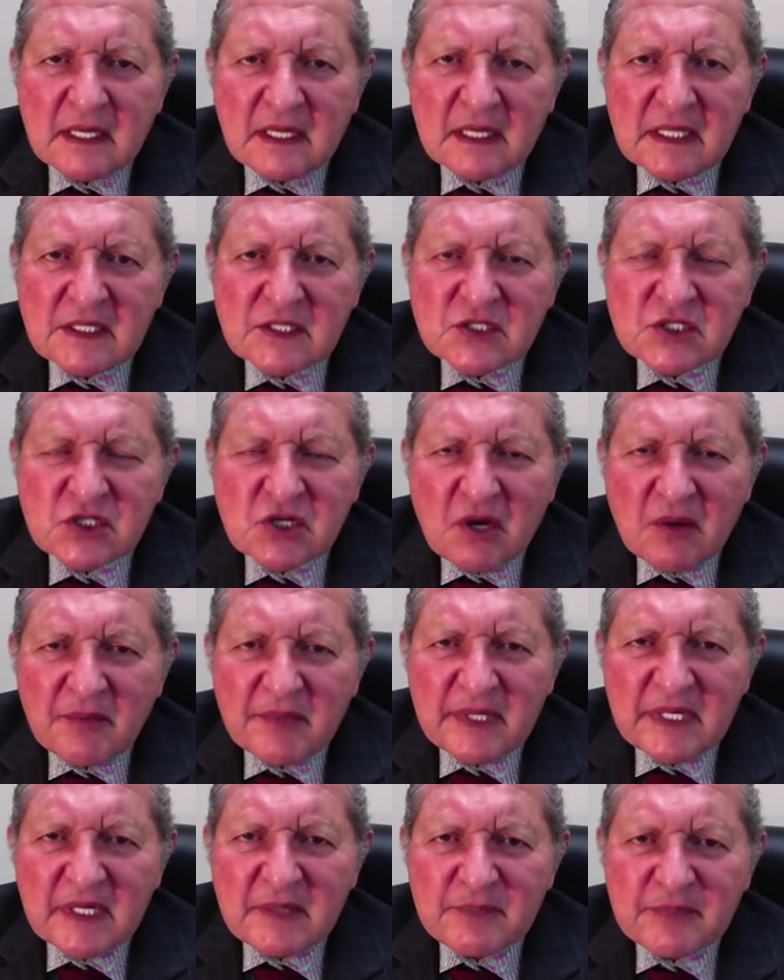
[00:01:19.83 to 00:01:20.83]

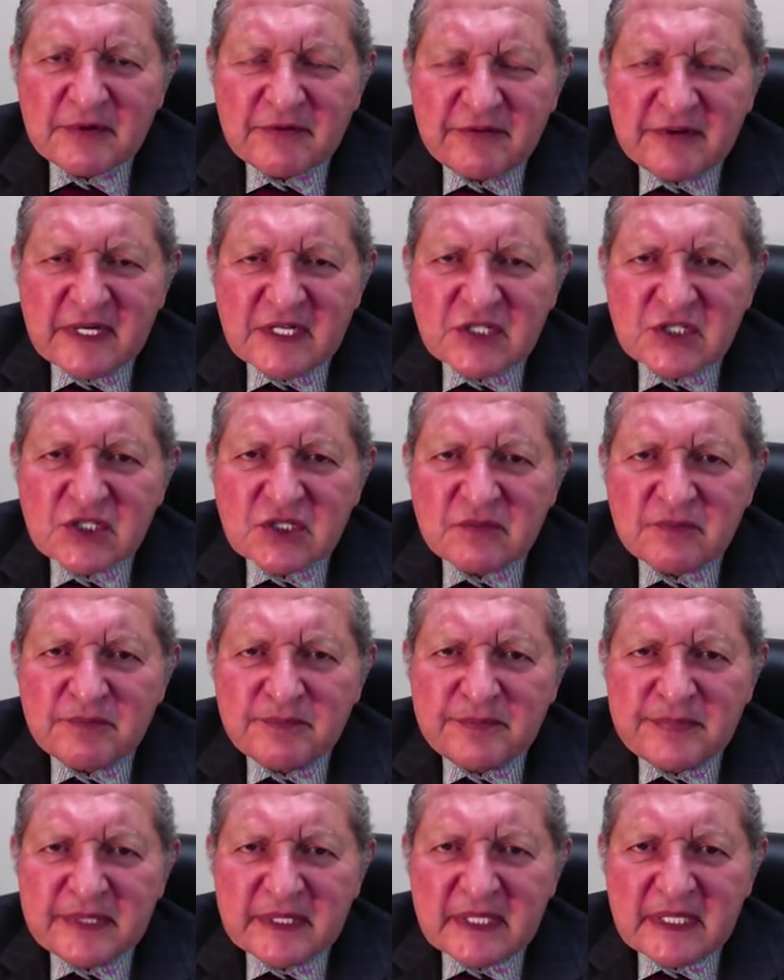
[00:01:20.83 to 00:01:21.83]
Insomnia prevention
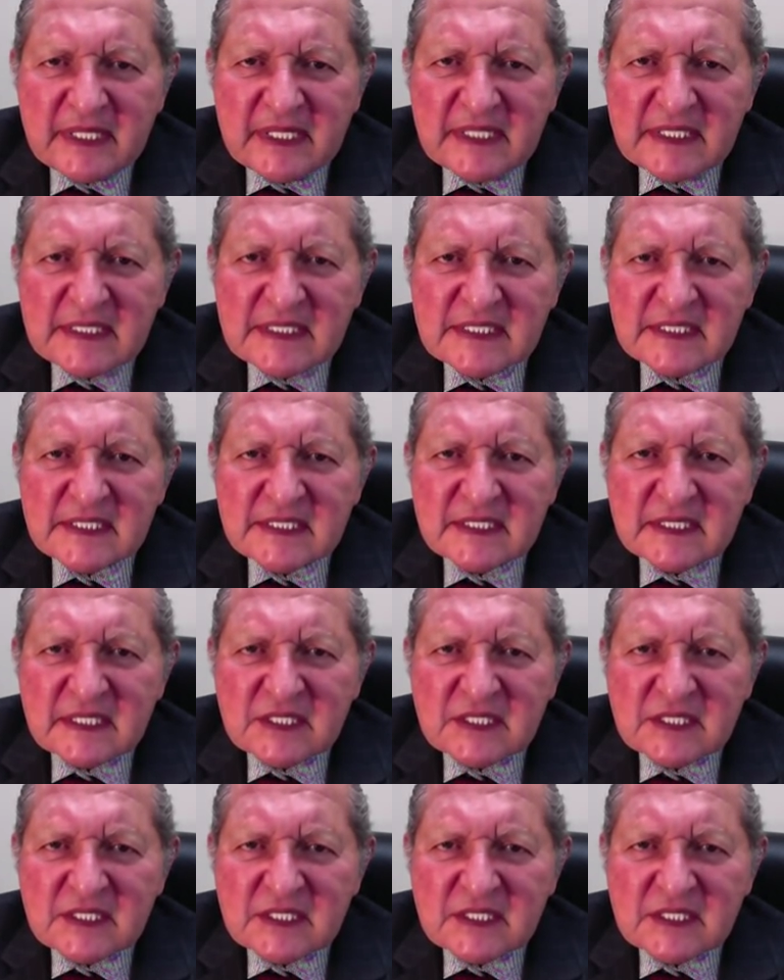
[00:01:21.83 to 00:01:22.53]
begins